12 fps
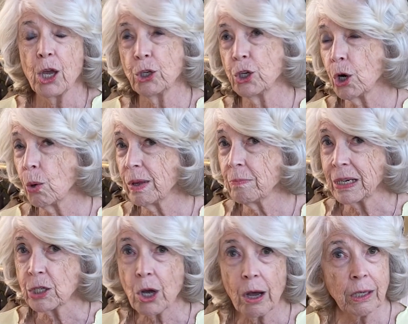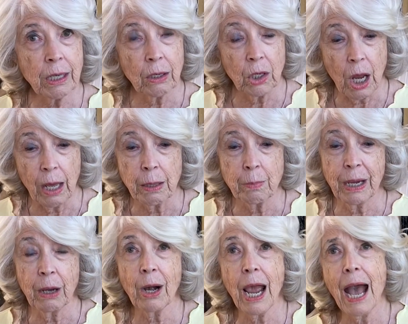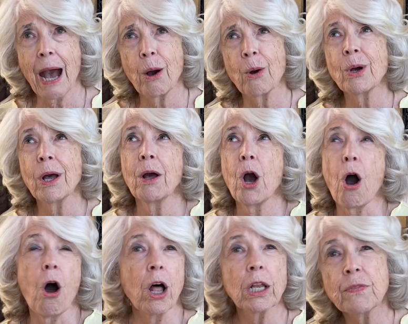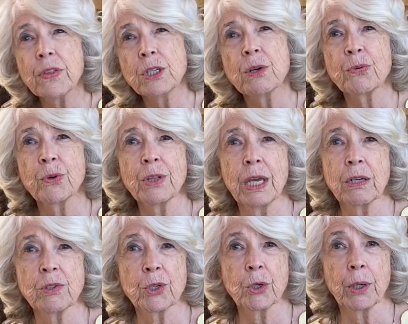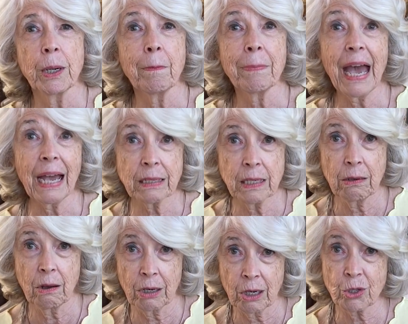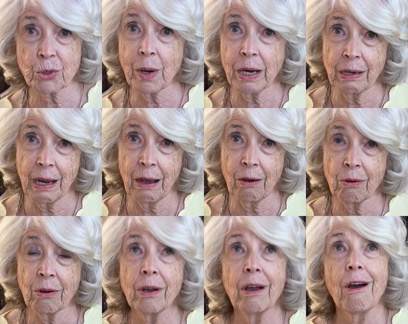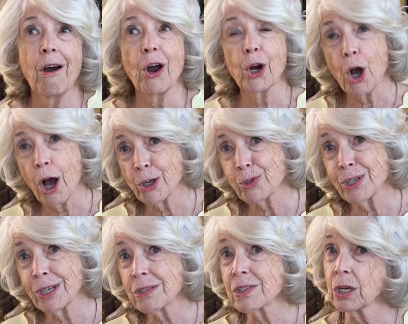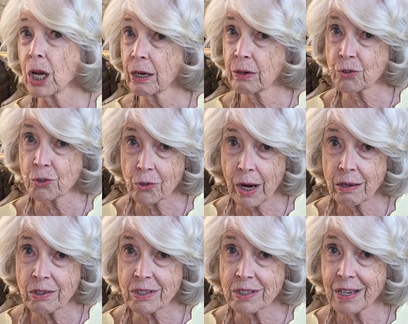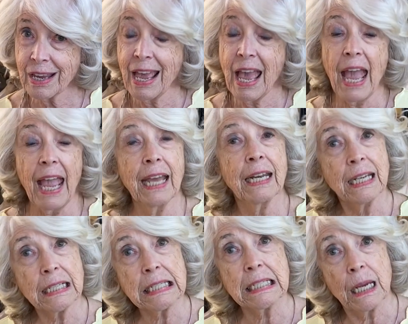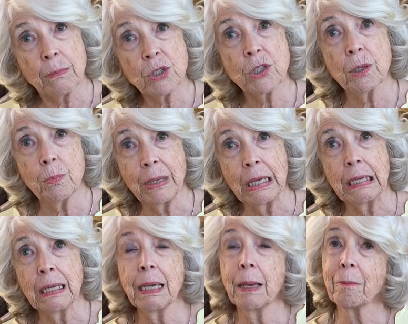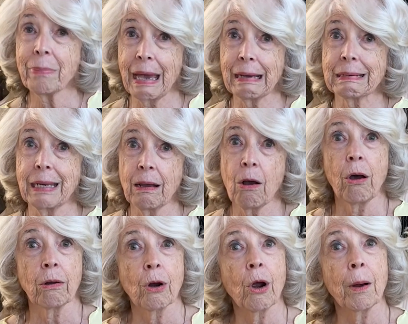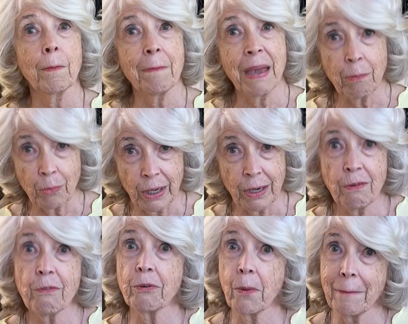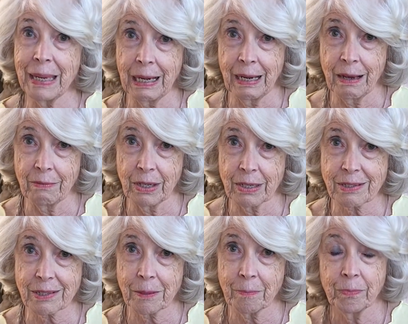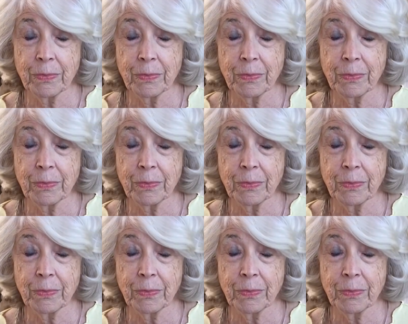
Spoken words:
You know, we've been talking a lot about how all of the different things that are impacting on us right now are causing us a lot of stress, and it seems to be impacting on our memory for many of us.